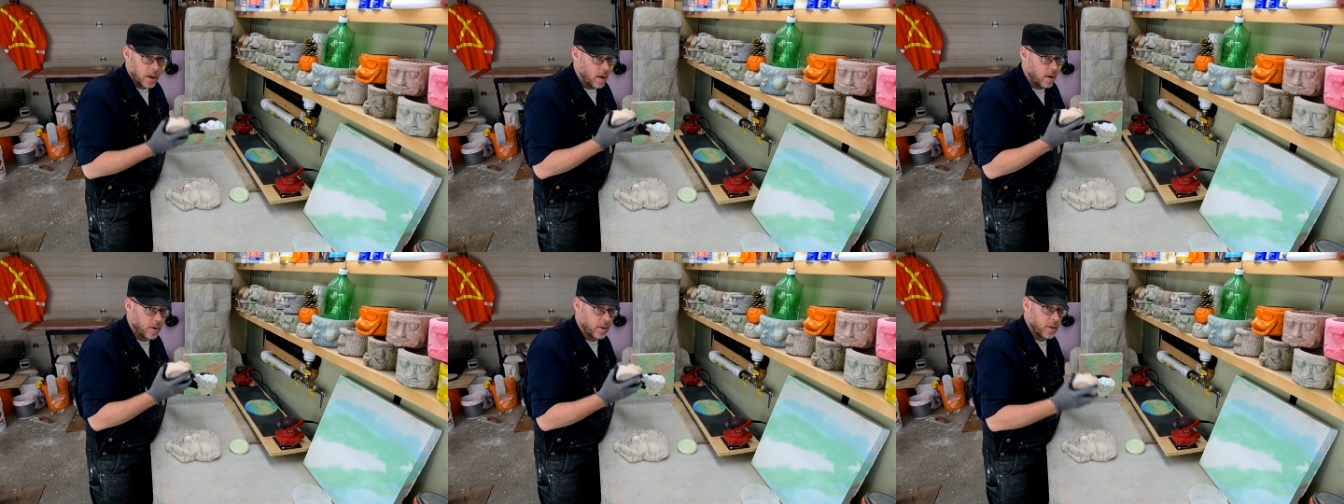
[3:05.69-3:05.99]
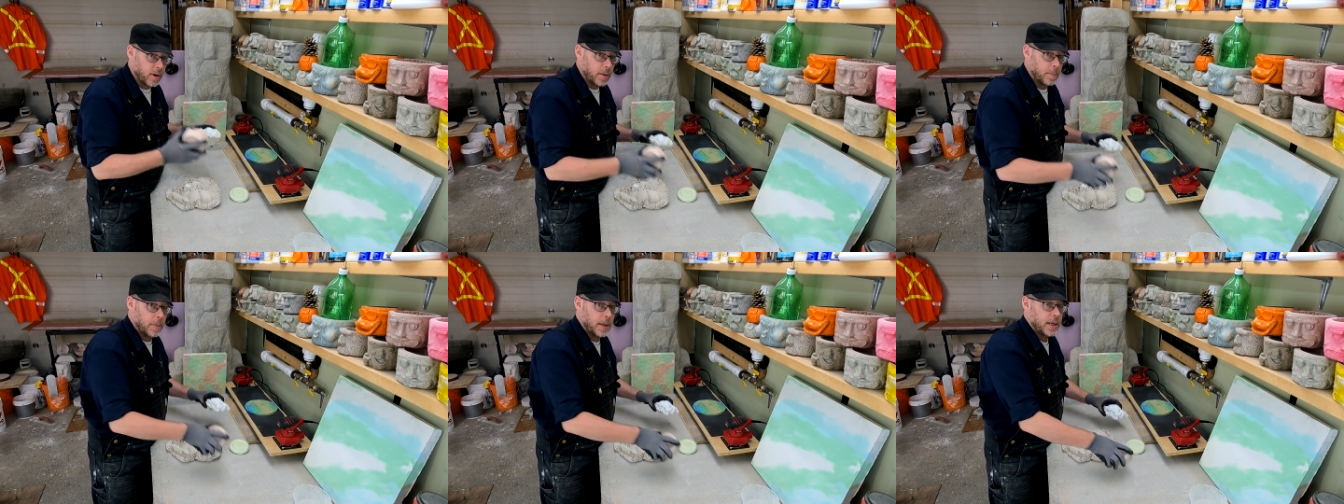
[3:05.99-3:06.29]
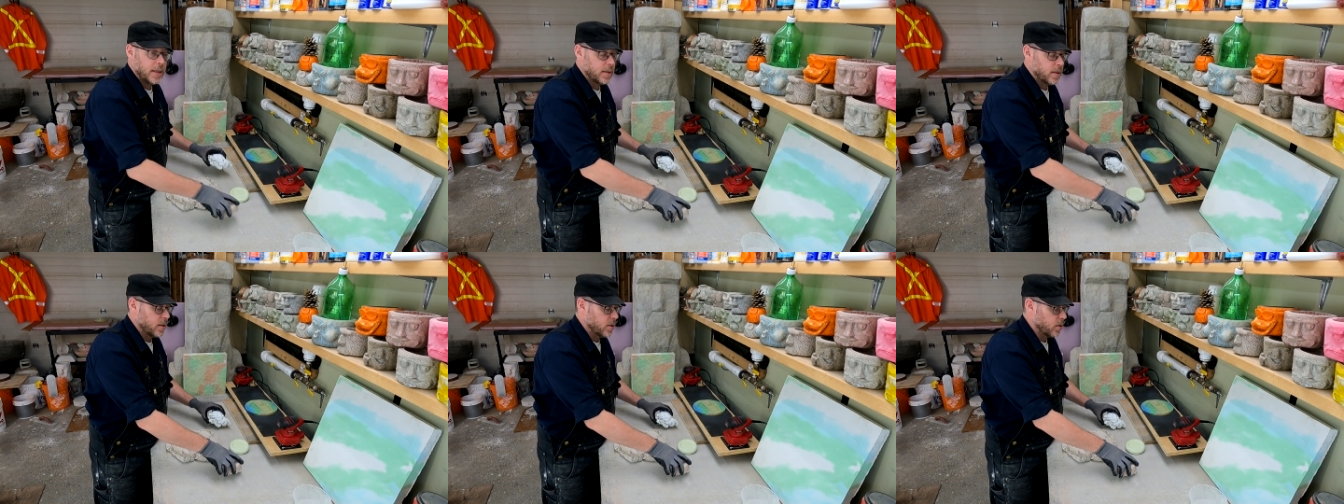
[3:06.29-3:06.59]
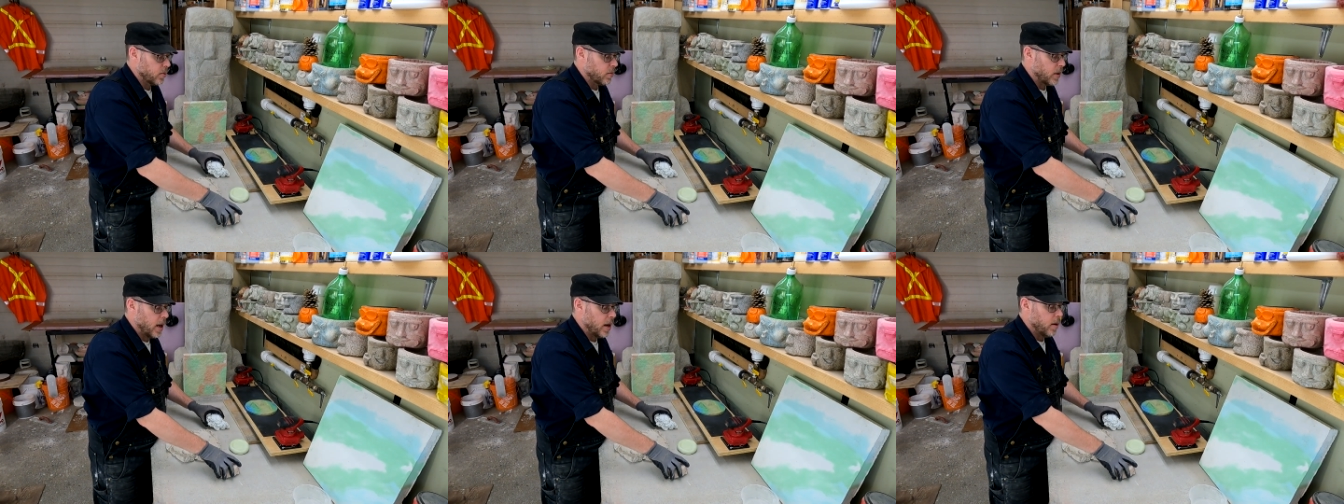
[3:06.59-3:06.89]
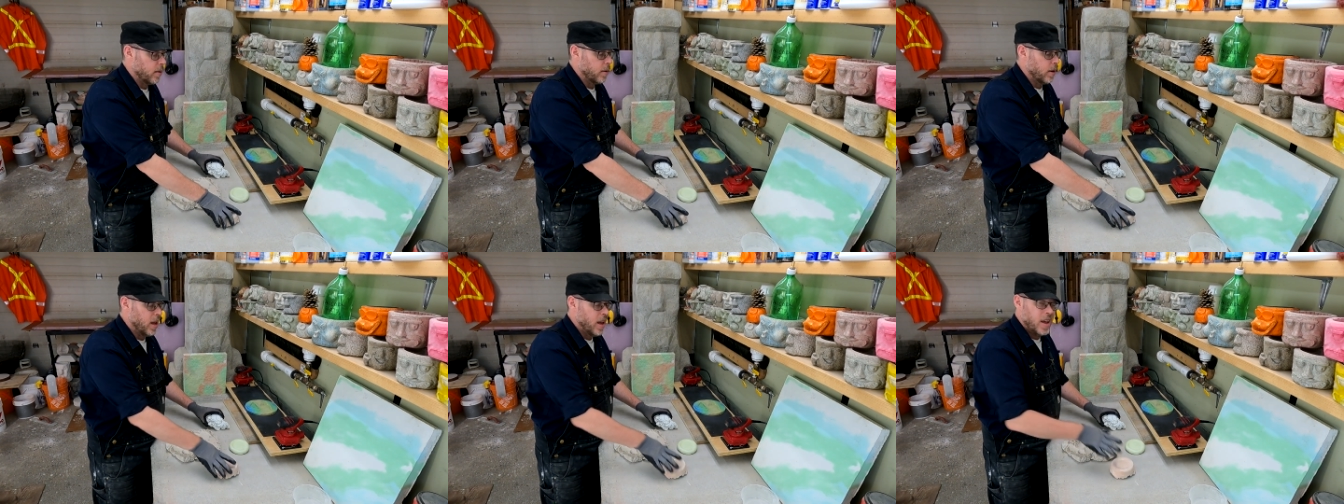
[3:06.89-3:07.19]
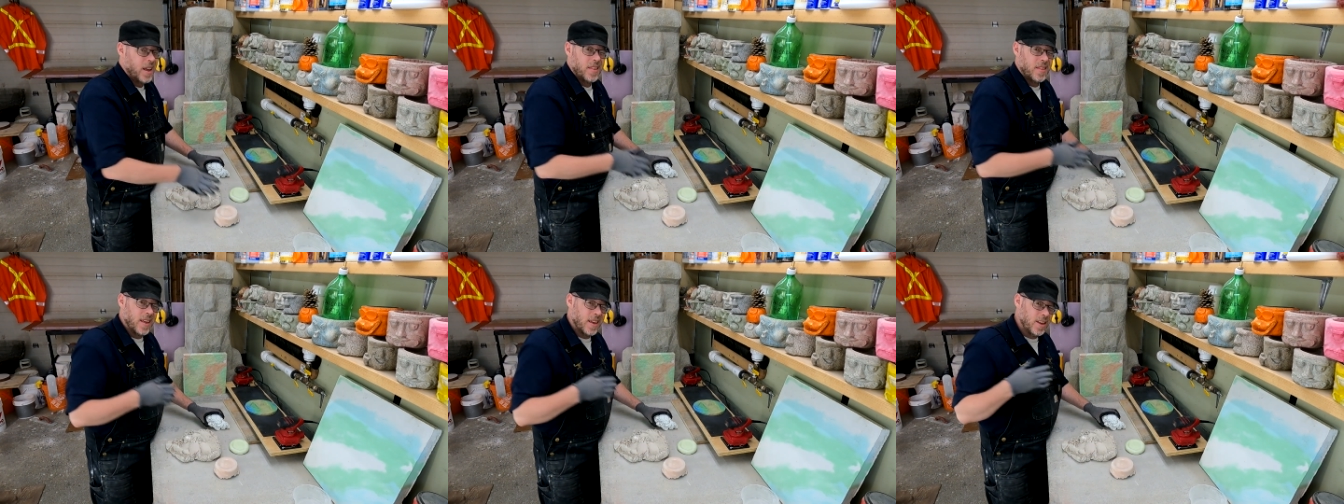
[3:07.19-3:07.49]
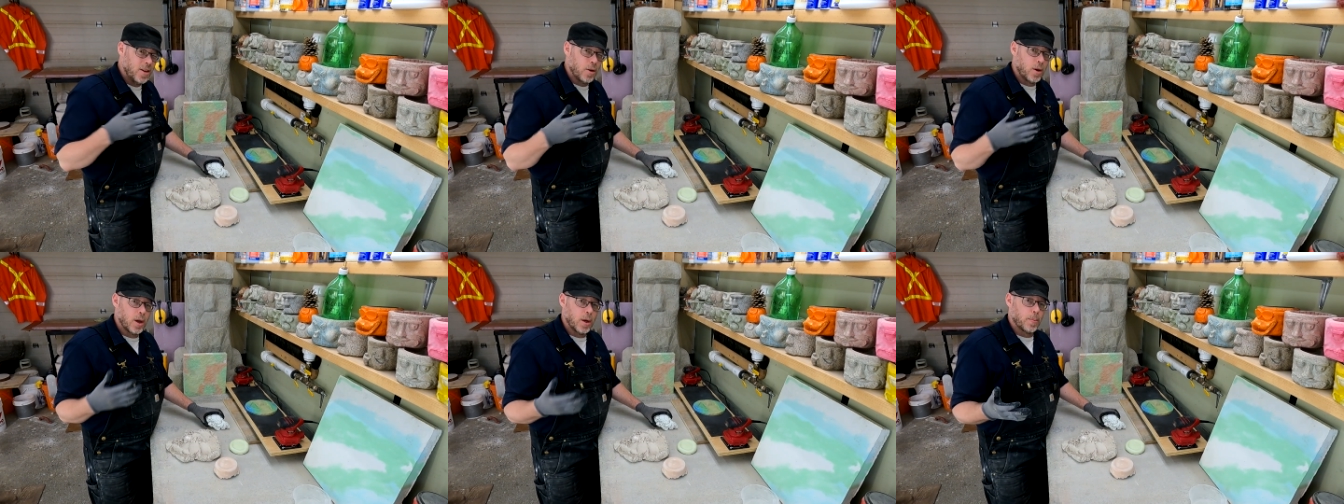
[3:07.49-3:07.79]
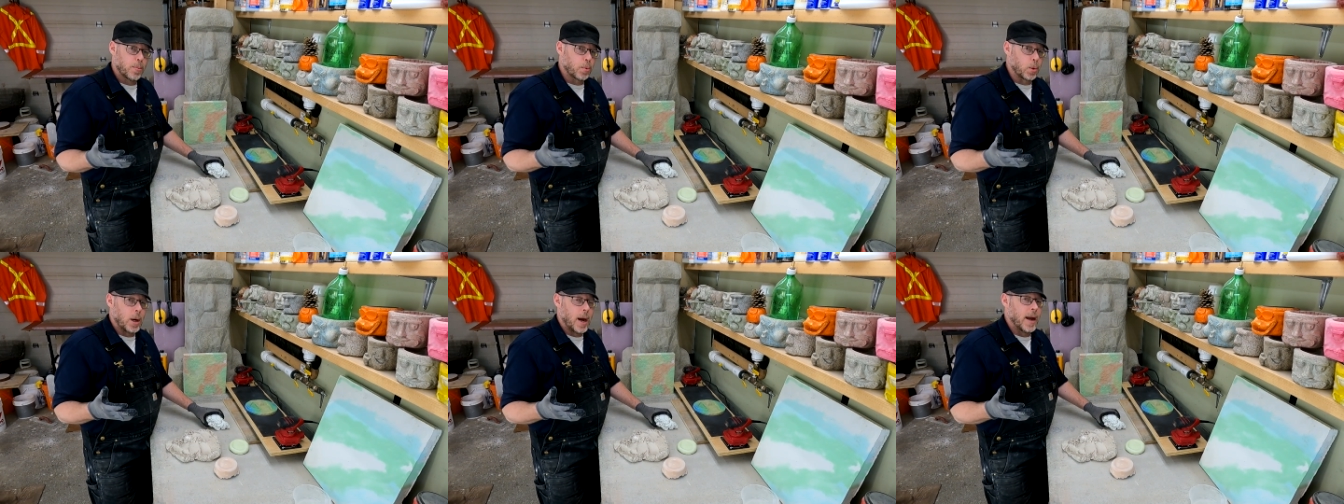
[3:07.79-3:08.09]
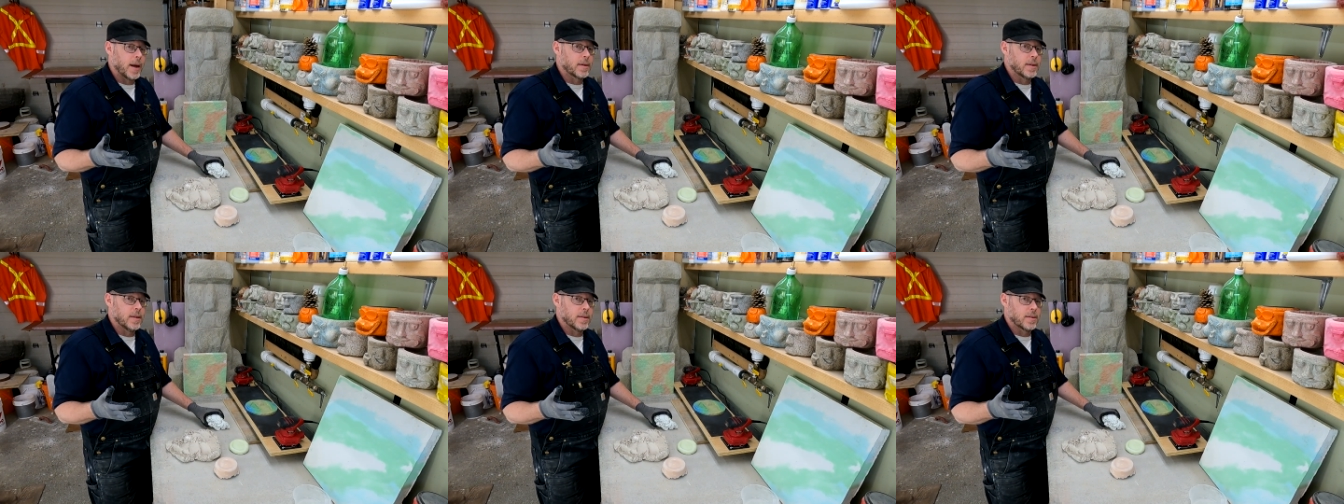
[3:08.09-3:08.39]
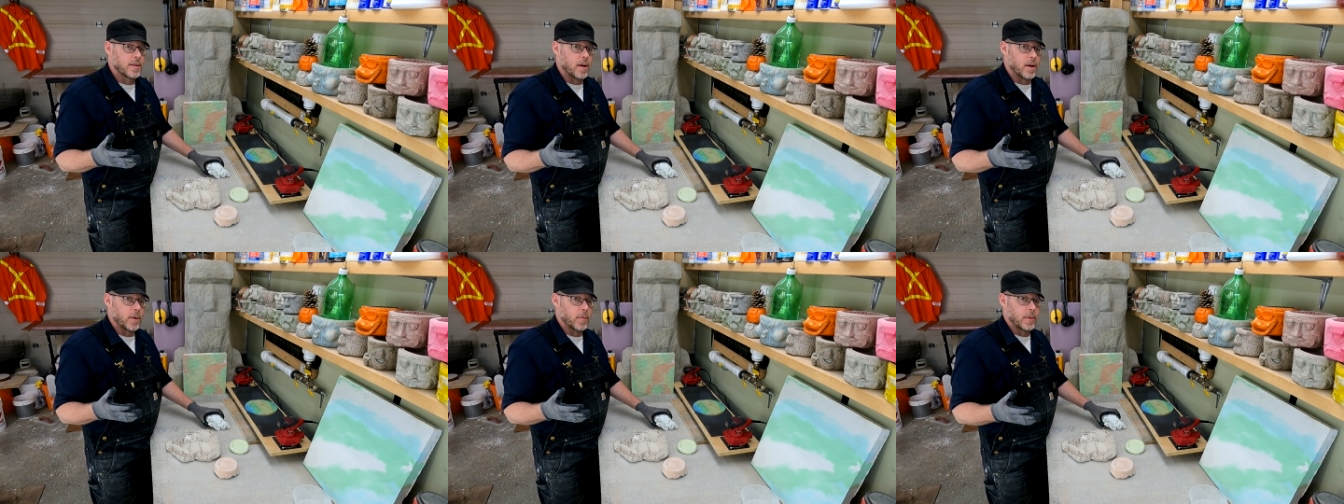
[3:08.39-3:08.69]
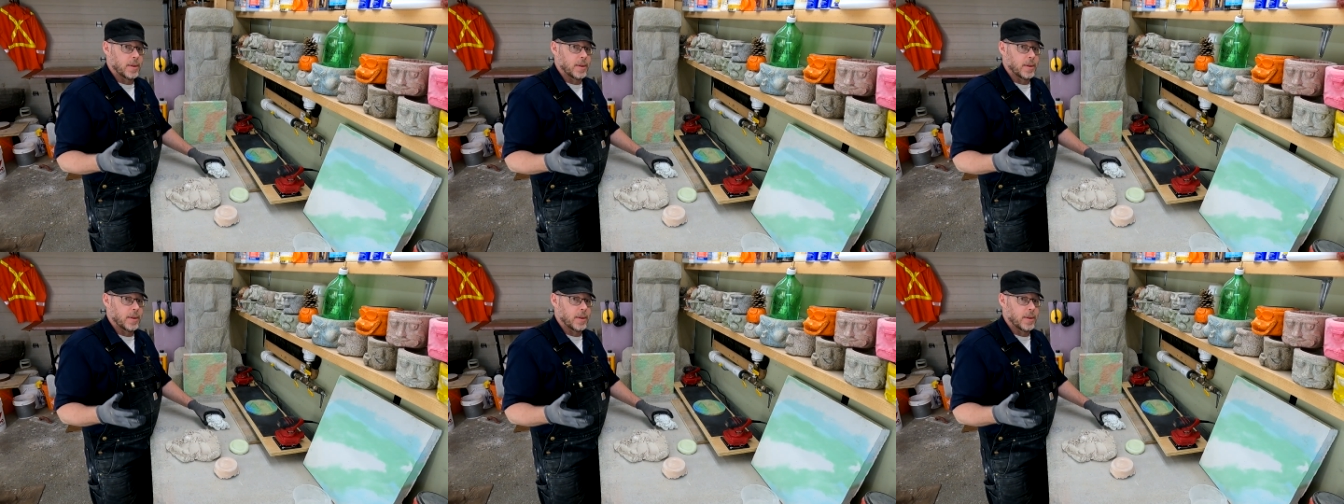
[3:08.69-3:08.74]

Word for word: concrete pieces around that you could practice on